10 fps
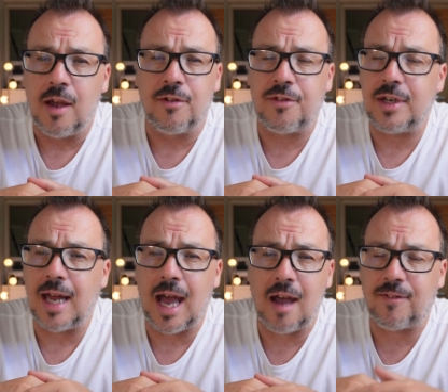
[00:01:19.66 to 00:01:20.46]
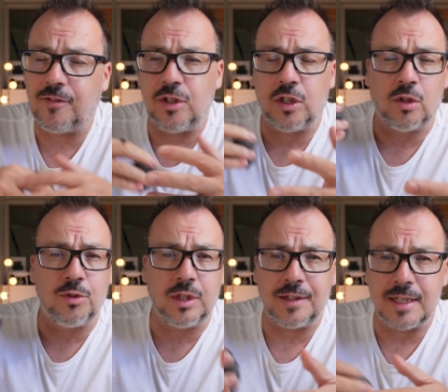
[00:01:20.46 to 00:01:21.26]
$3,500 if you're
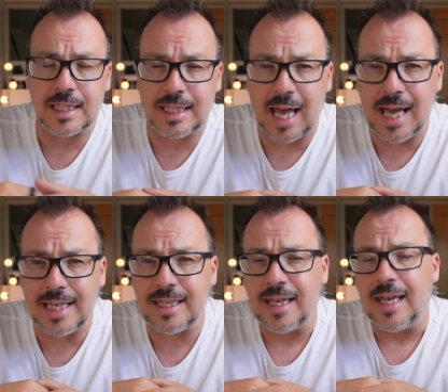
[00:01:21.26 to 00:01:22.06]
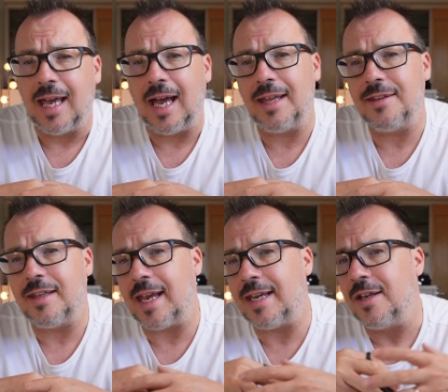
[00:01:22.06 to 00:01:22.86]
including the stand, and
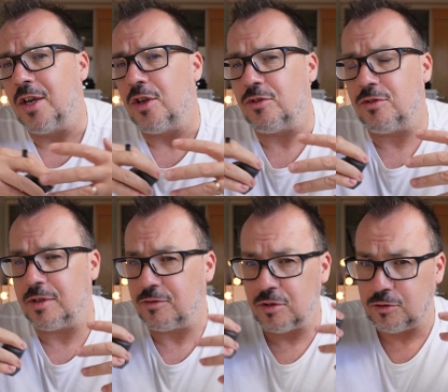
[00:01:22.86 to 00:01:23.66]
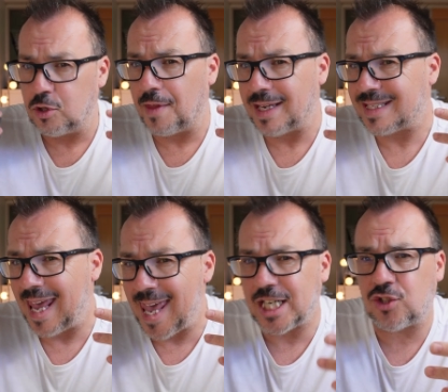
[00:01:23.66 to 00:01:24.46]
then you know that's
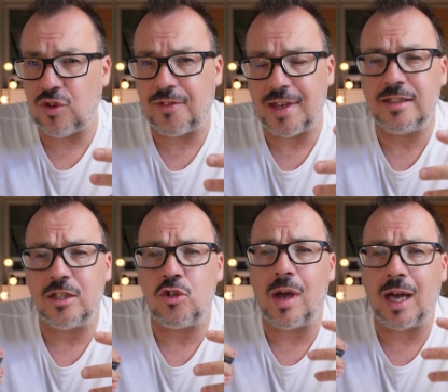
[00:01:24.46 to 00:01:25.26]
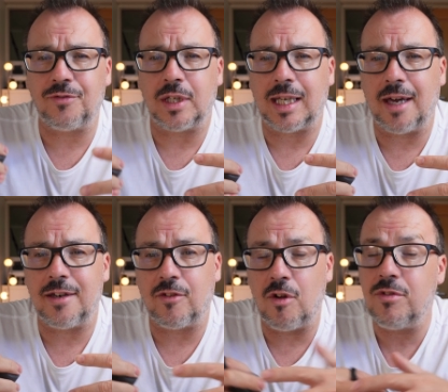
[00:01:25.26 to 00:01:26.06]
extra things that you have to
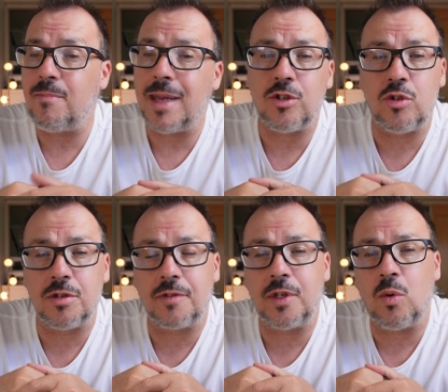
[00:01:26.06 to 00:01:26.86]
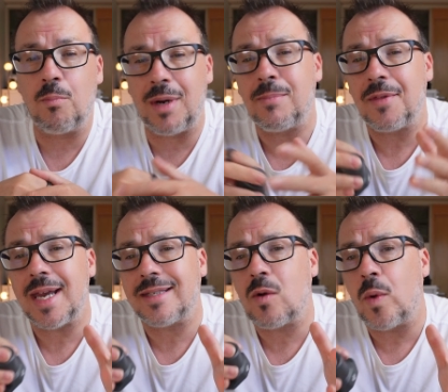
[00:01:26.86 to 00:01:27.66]
carry around and make sure that they don't break. But there
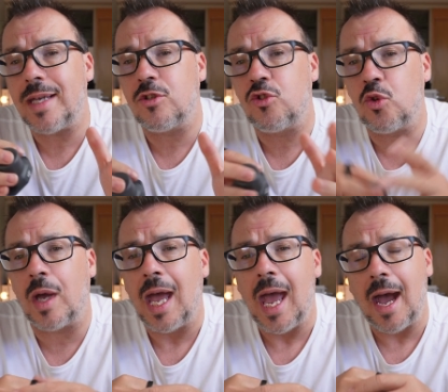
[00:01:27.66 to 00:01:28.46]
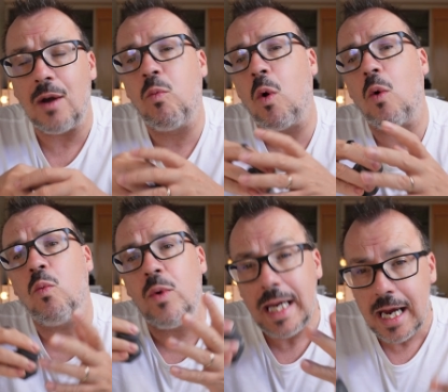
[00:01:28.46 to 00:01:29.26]
is a way to do it, and what
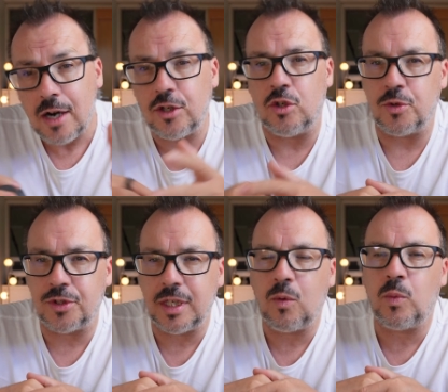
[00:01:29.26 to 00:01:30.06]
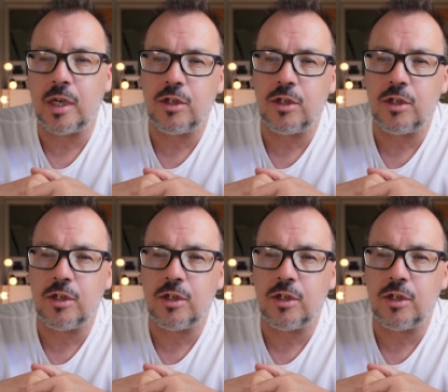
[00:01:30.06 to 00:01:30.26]
we are using,